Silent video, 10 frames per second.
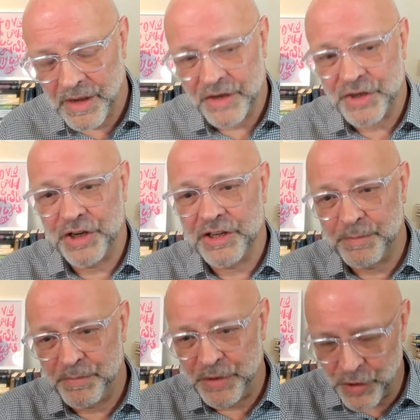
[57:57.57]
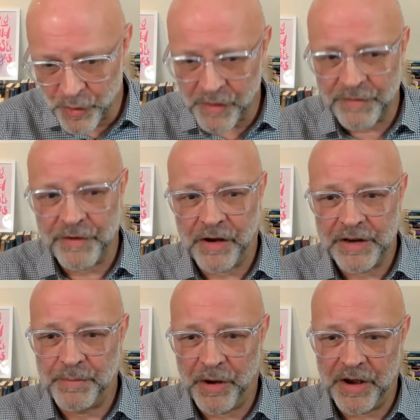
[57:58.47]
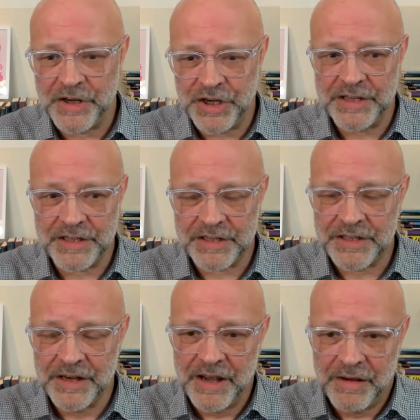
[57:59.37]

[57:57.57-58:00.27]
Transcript: And she is purified by Jesus,